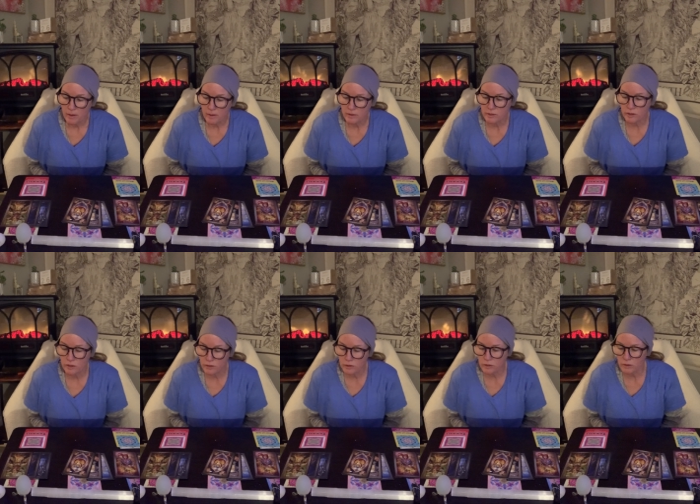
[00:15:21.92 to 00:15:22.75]
So
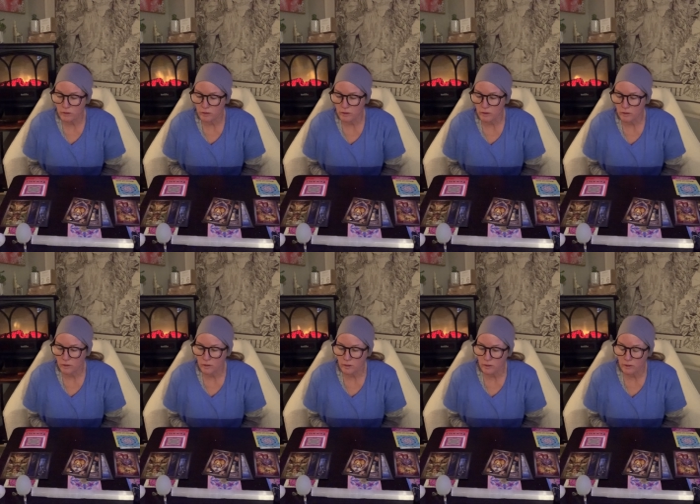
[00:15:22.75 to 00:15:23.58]
you're
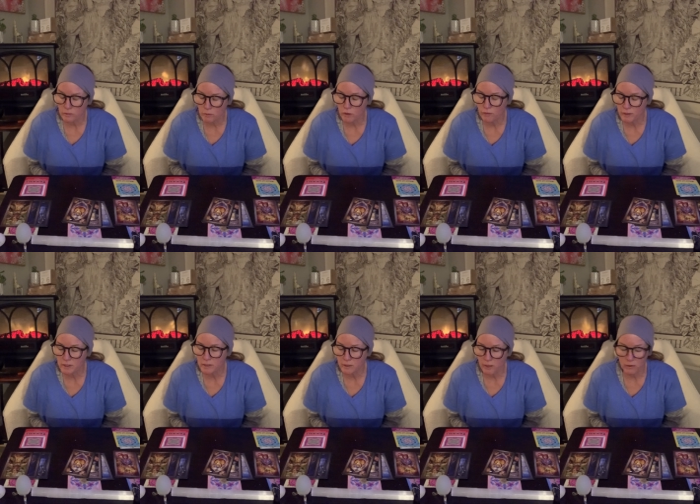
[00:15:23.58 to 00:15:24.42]
moving
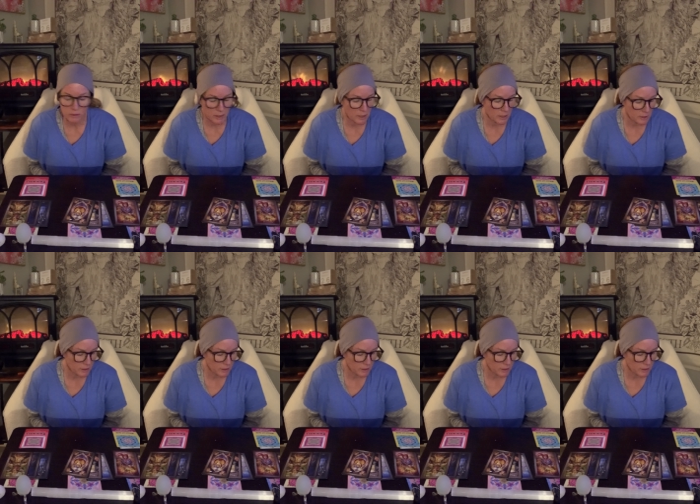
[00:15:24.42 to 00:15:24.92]
slowly in